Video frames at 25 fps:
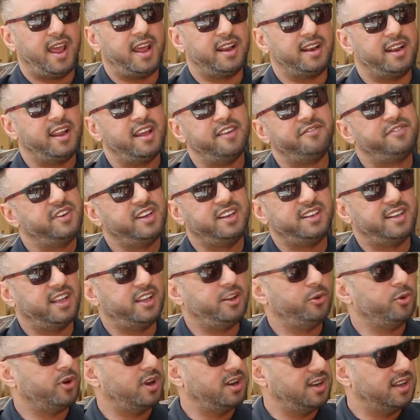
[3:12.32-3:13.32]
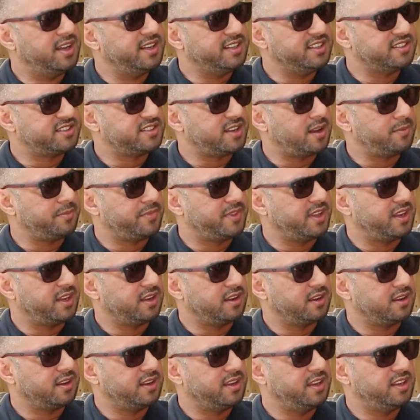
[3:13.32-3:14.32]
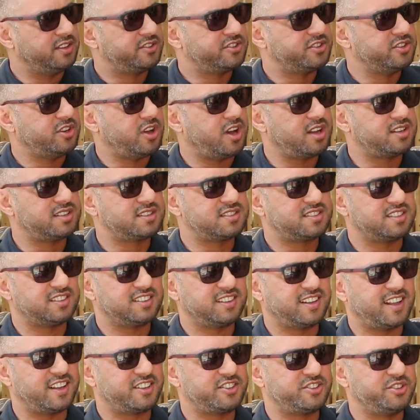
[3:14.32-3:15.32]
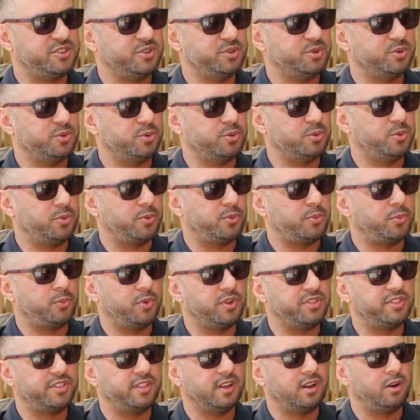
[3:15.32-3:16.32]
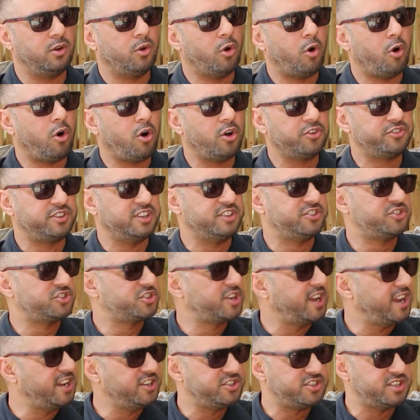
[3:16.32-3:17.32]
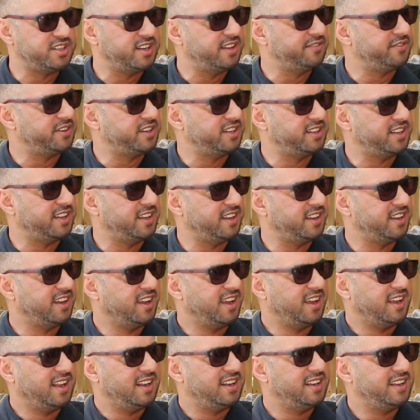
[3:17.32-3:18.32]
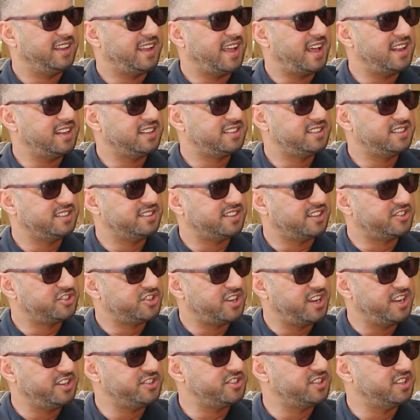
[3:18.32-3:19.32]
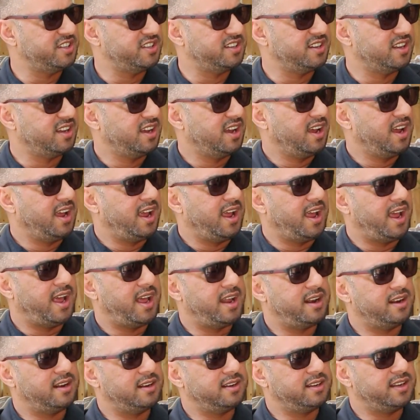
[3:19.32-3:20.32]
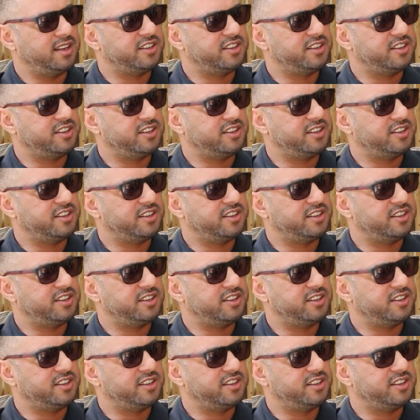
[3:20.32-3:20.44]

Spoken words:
and every day you are learning something. It's not that you, with the laws, it's changing every day. Legalities are changing, and